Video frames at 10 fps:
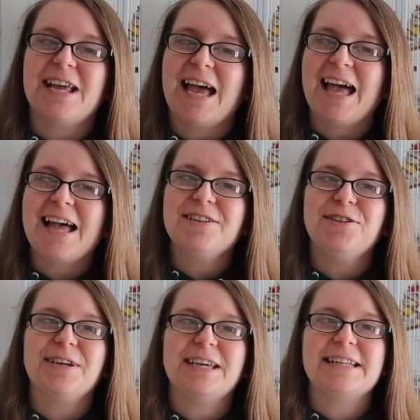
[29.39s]
and
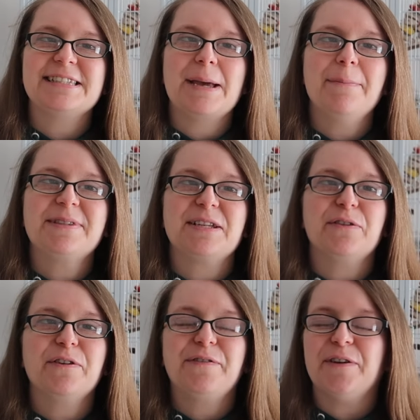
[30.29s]
you can get 10%
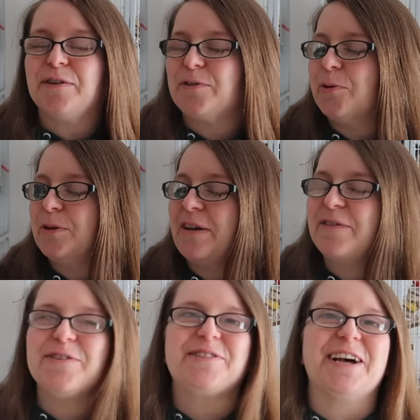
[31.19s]
of the first order if
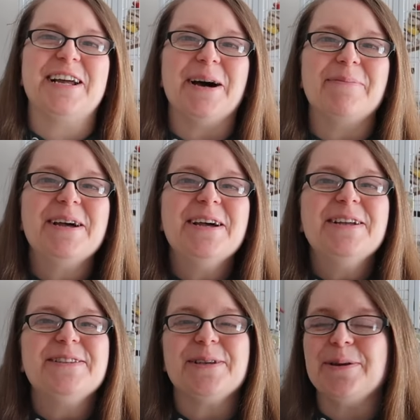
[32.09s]
you sign up
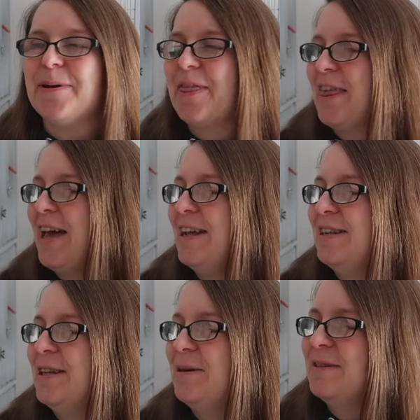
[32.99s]
to
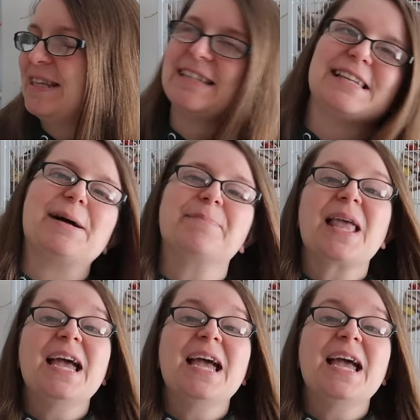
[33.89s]
their newsletter.